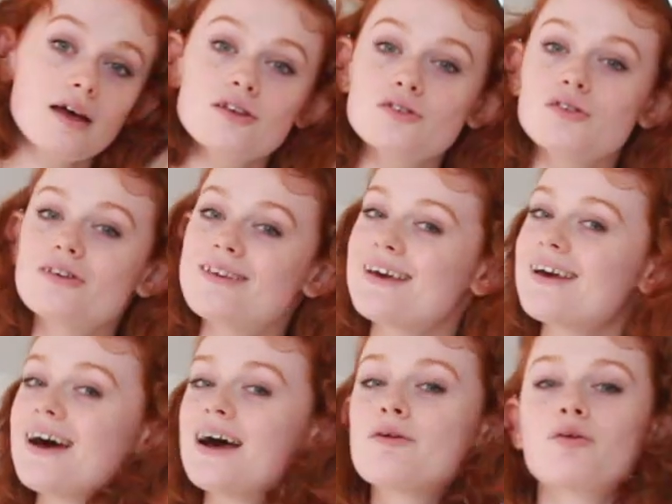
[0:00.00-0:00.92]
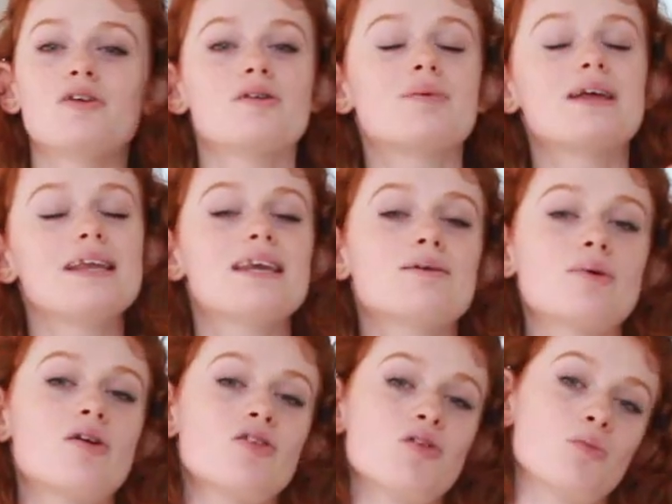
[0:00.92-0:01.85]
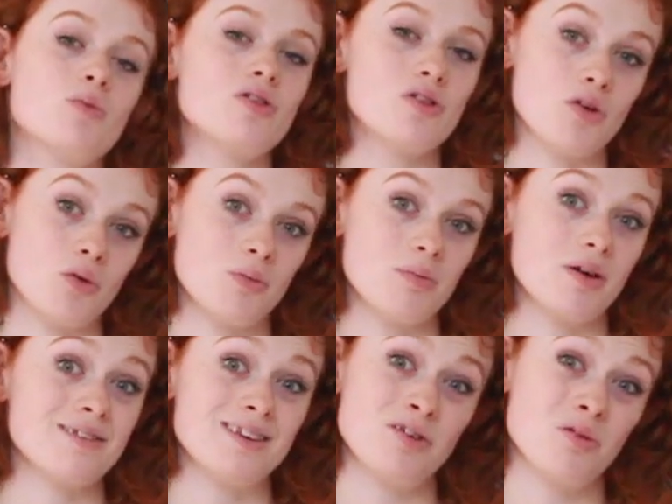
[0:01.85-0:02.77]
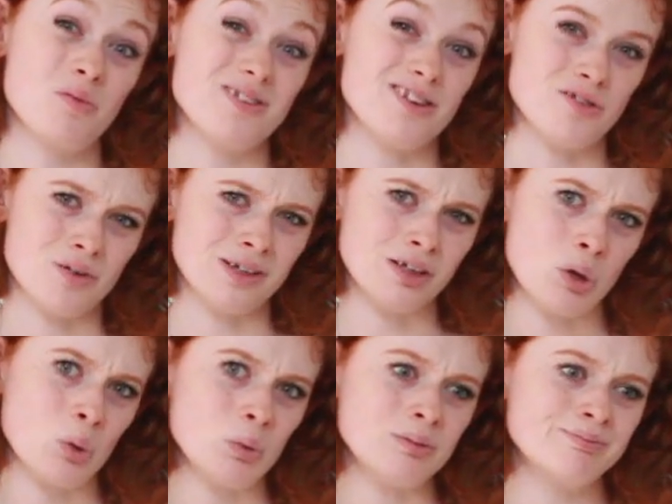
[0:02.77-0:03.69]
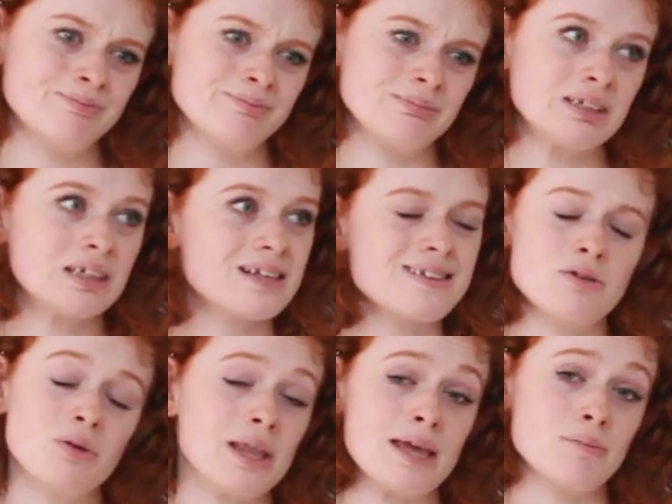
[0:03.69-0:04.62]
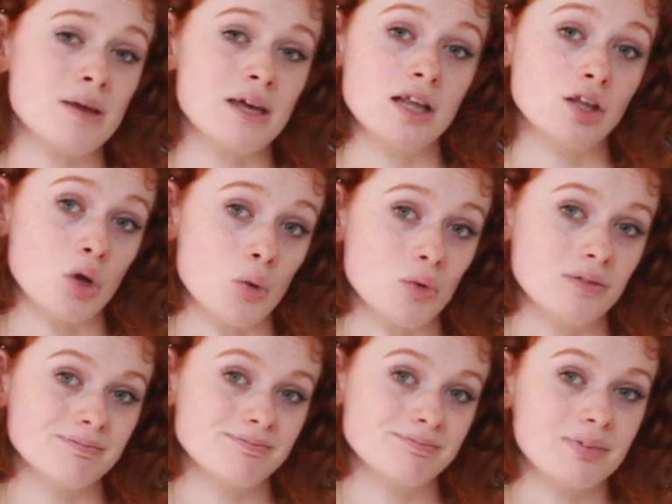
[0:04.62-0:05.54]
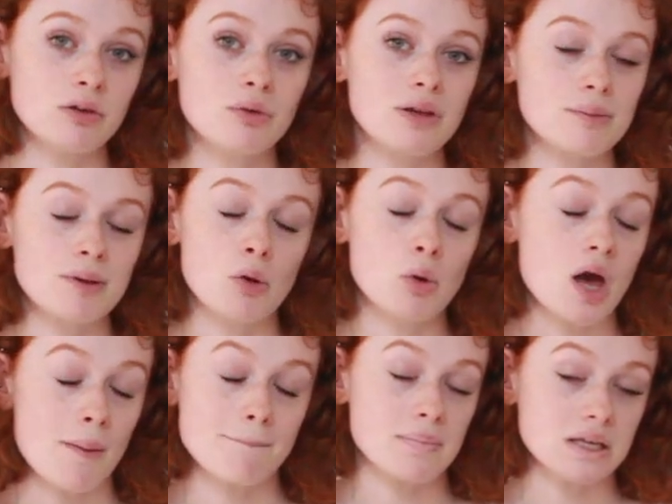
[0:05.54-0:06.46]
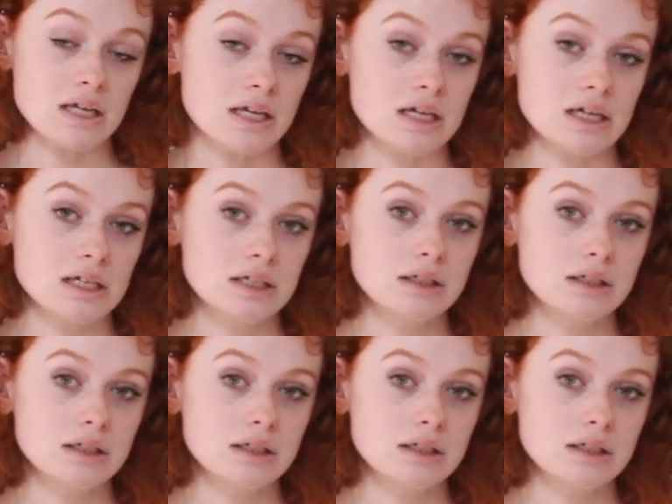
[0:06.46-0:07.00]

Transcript: So today I'm going to be cleaning my room with you because I don't want to do it alone, because I don't like being alone, I don't like my own company.